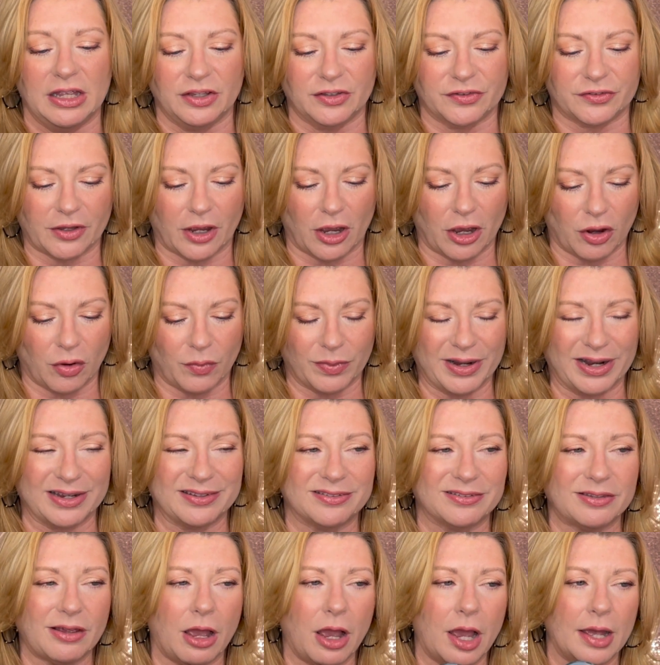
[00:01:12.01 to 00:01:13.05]
So when I
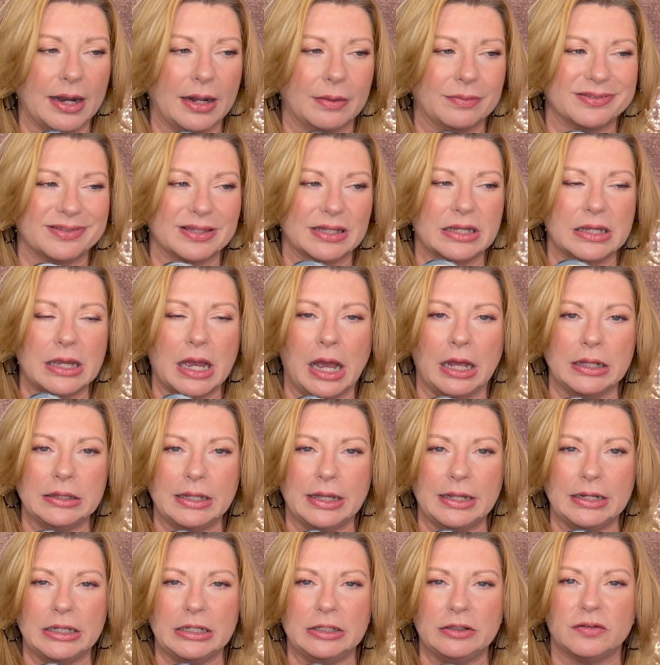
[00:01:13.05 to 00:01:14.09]
saw it, I was like, God,
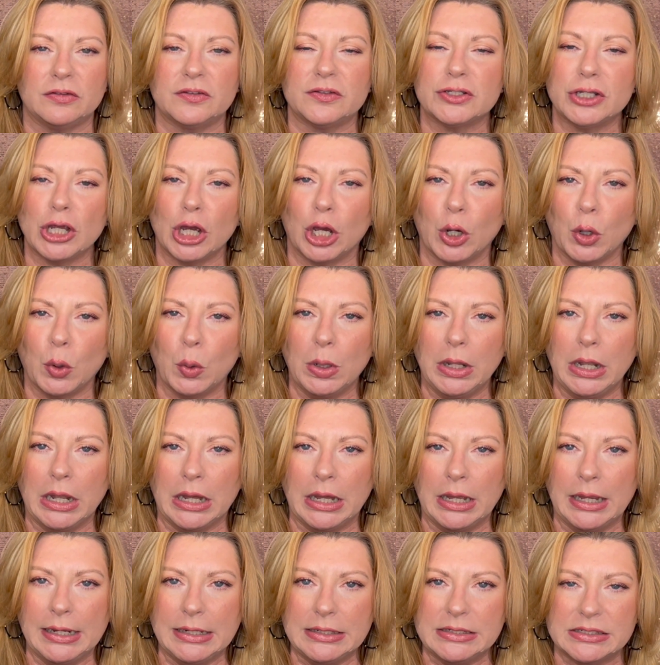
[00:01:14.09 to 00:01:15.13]
that is so
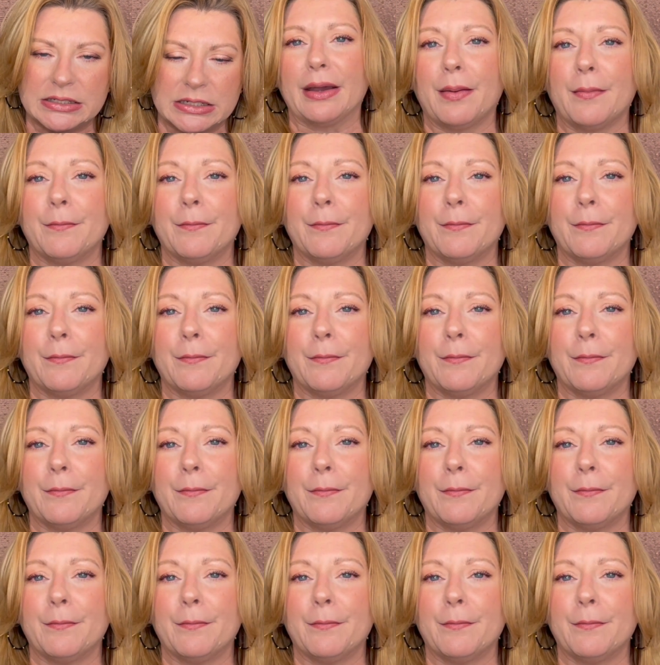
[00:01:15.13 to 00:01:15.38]
light.